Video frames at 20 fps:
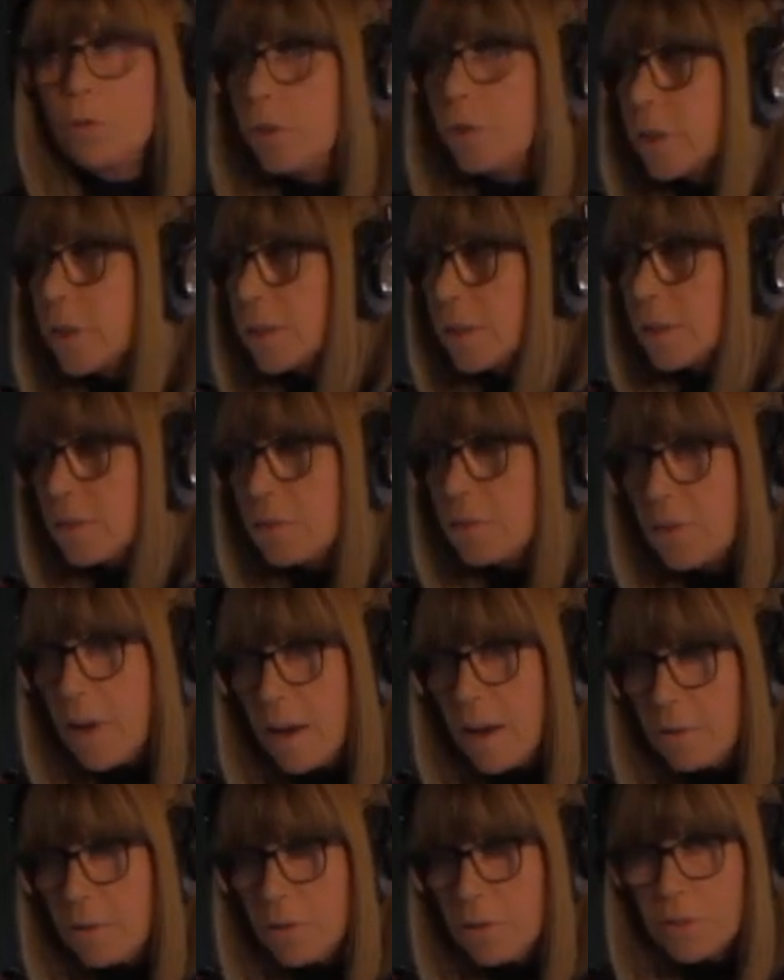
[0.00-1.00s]
look at this
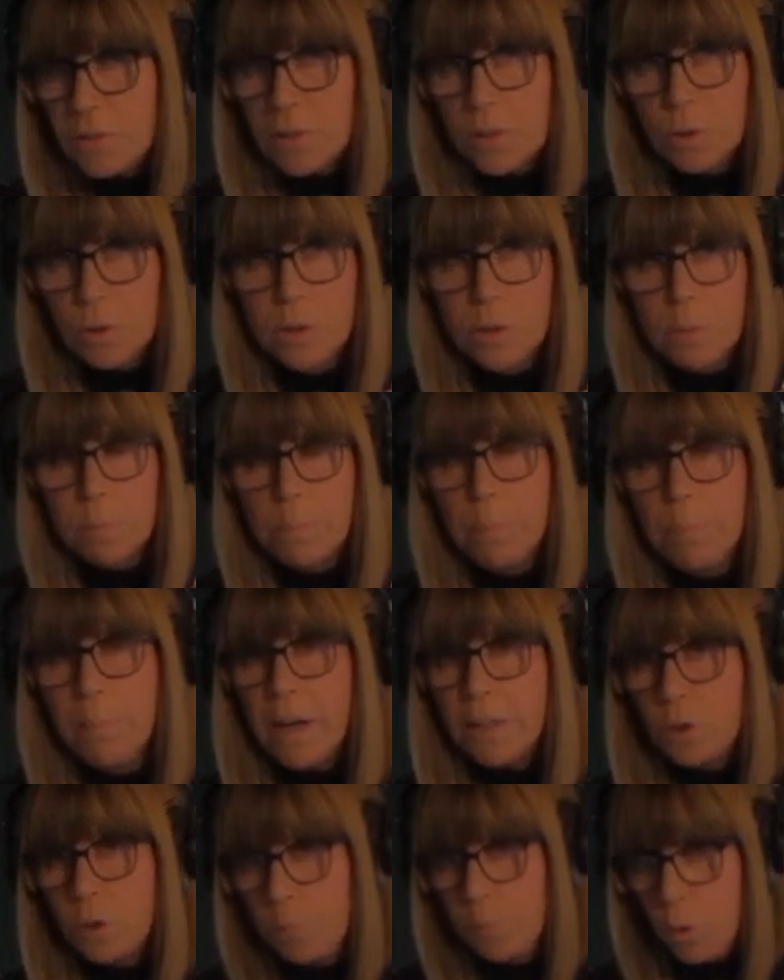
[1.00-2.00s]
Congress. It looks
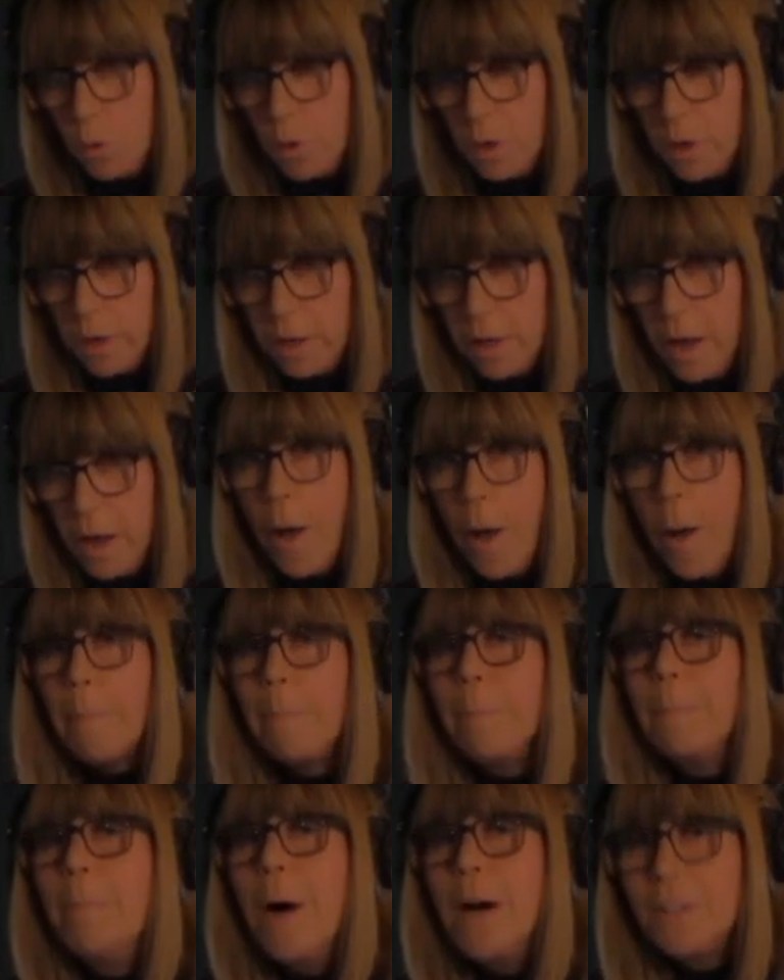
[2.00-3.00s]
much more,
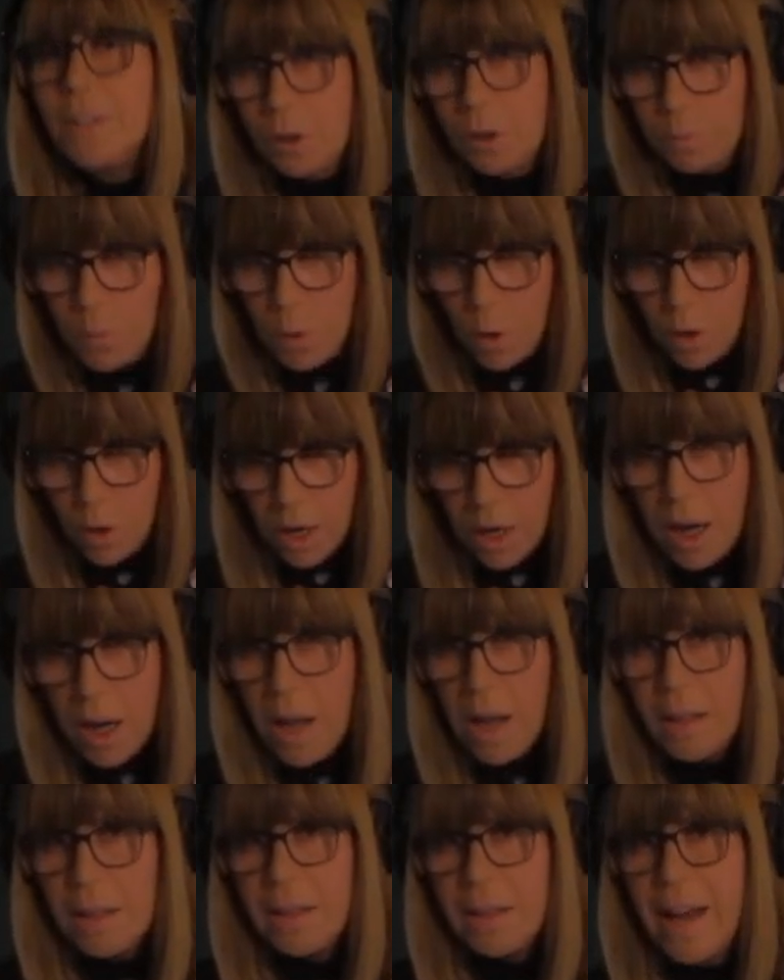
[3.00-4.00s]
much more
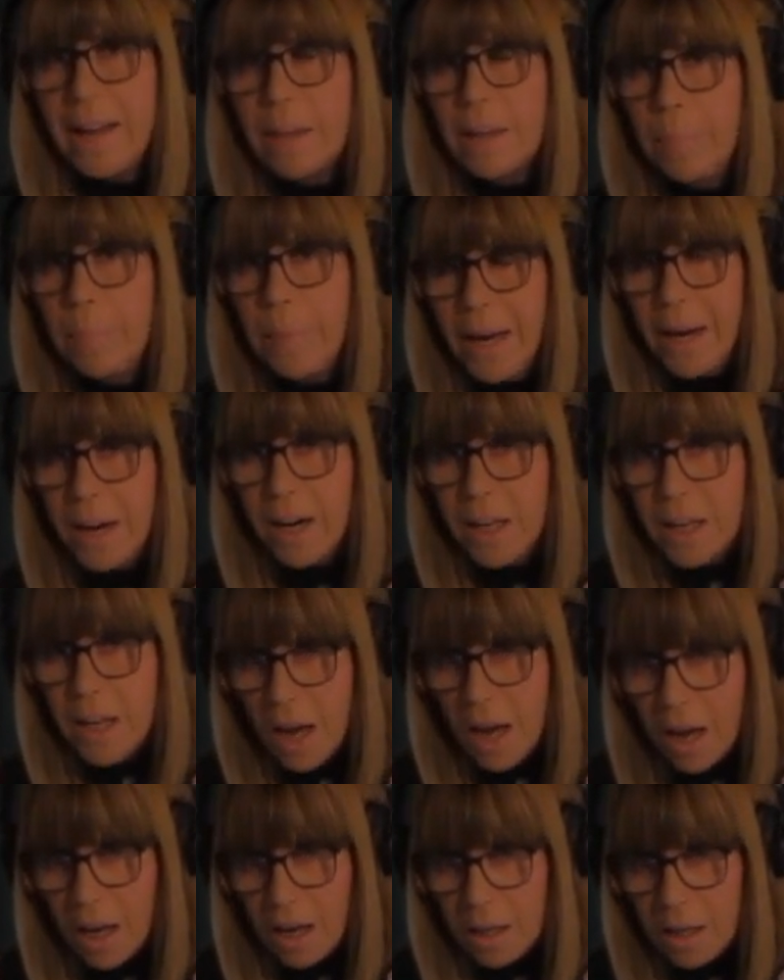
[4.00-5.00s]
like
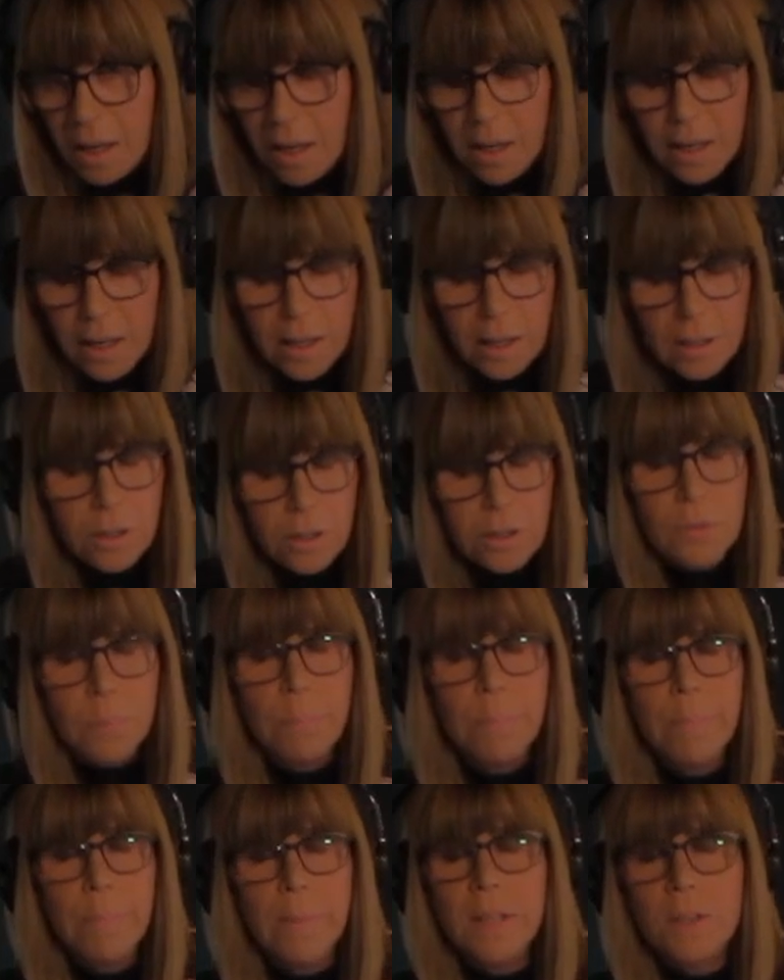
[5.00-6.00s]
America. It
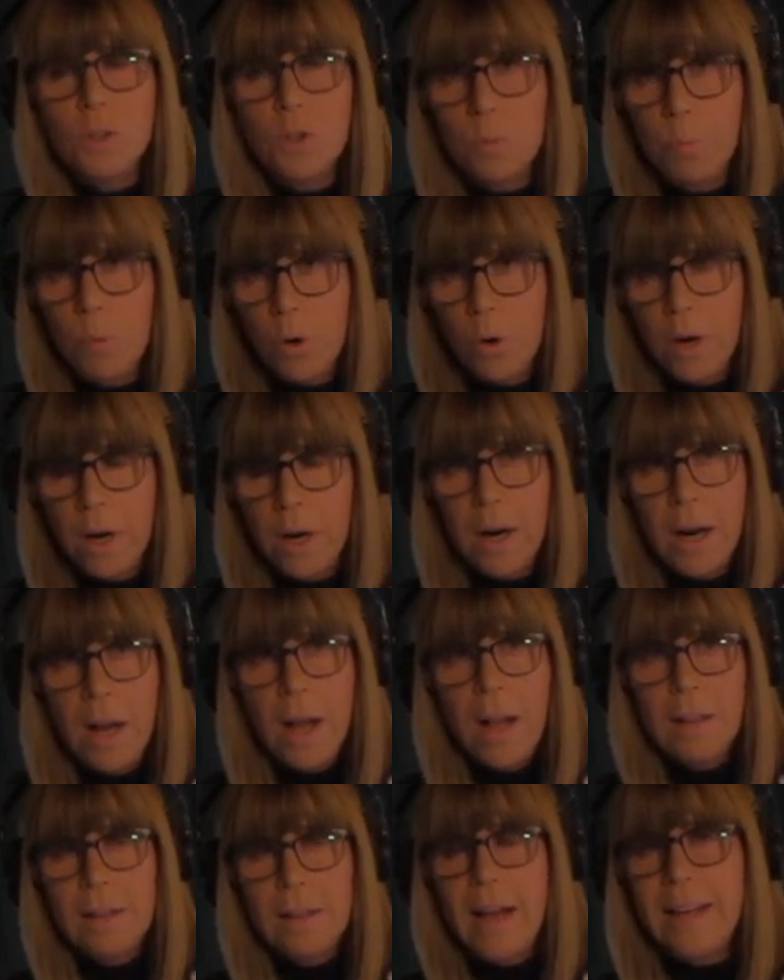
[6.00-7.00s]
looks much more
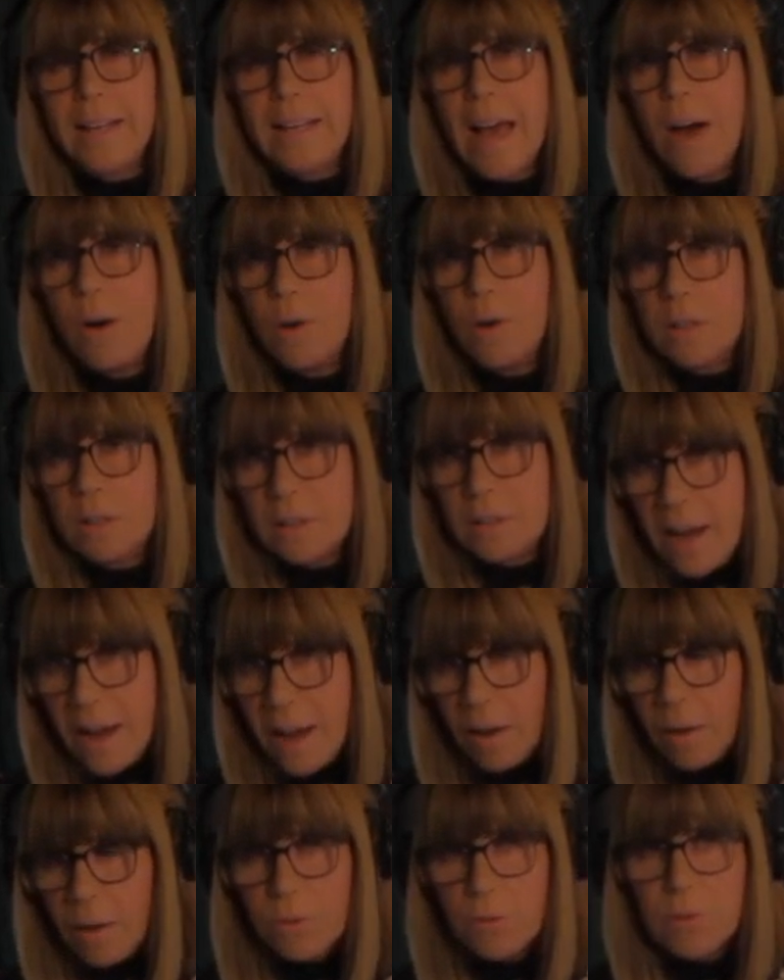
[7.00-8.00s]
like our
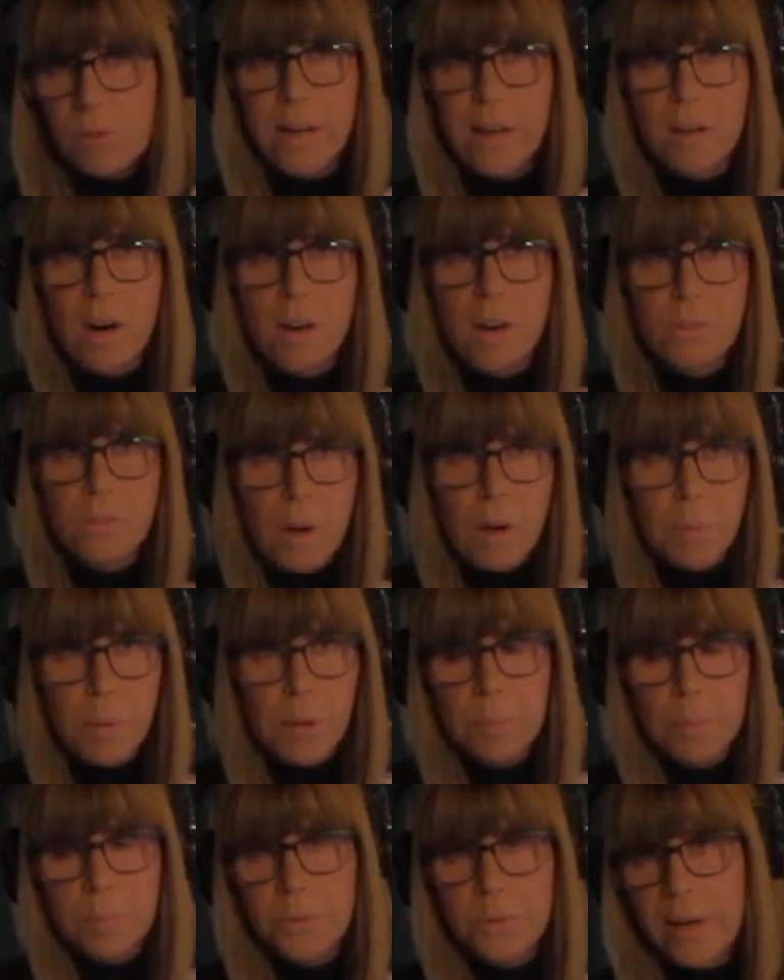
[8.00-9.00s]
towns, like our
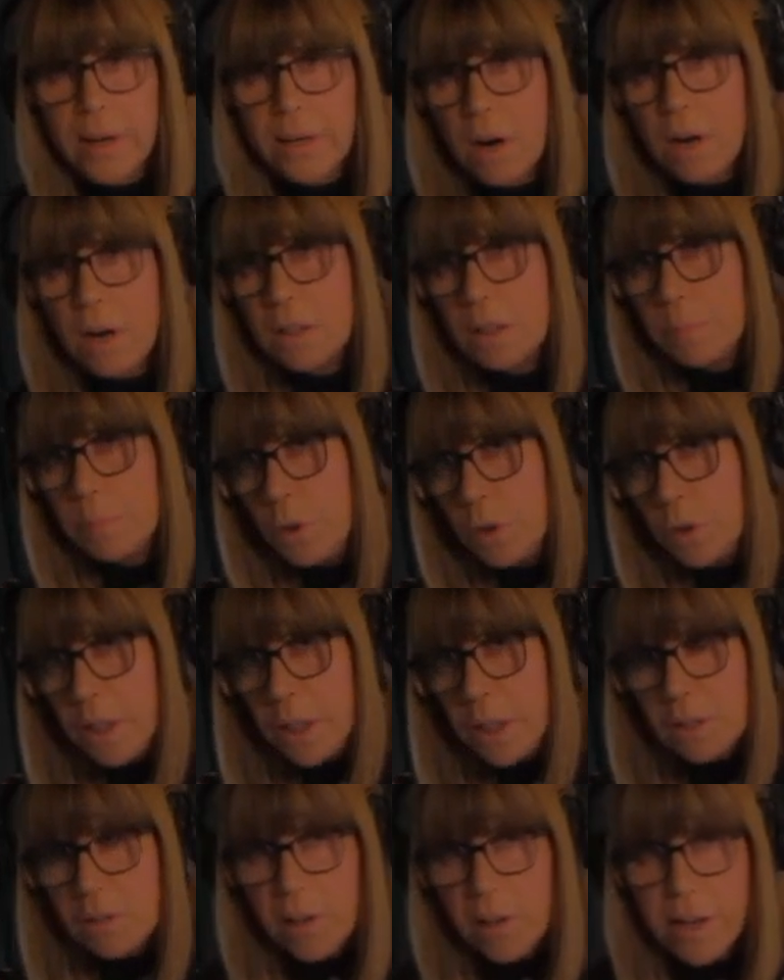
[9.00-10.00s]
suburbs, like our
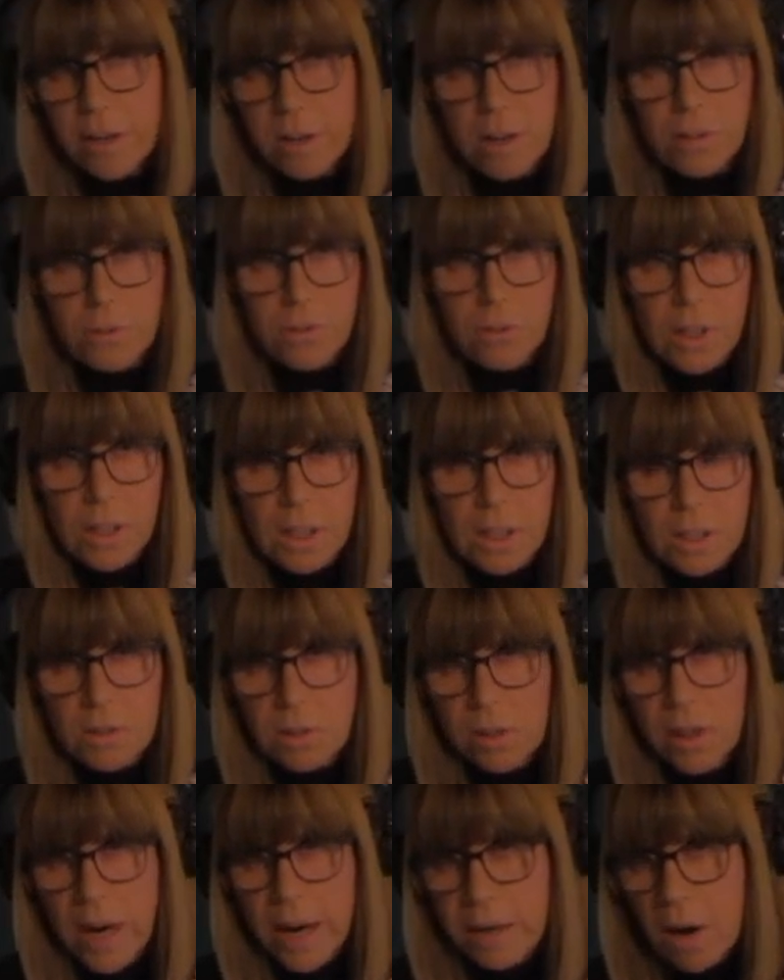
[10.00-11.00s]
communities, like our
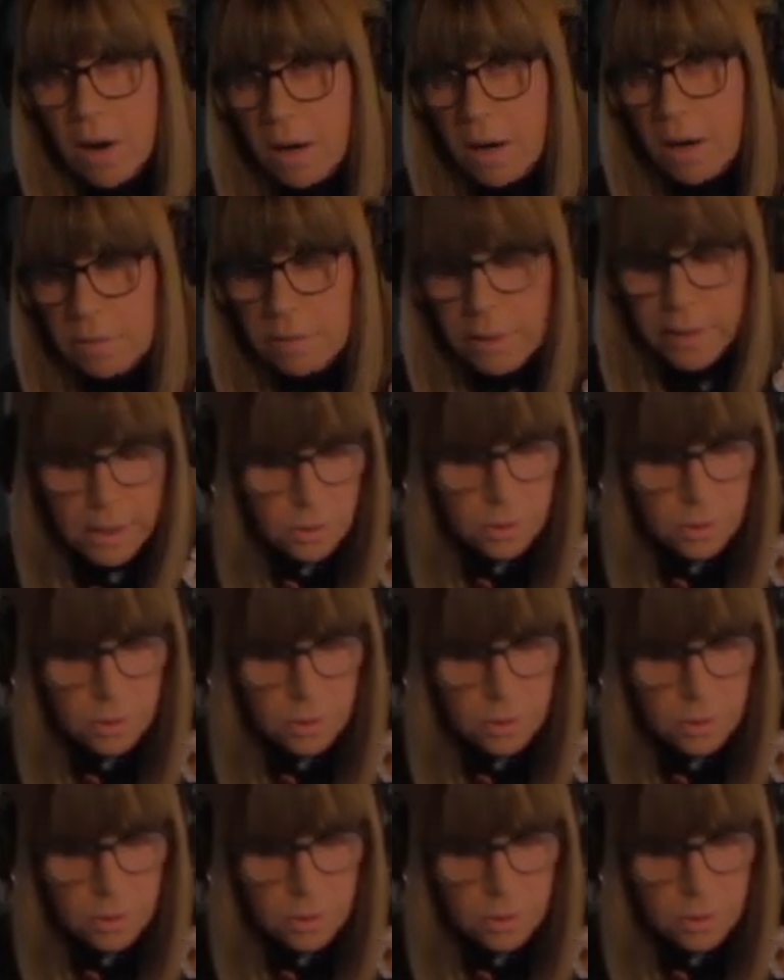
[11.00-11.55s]
cities, like our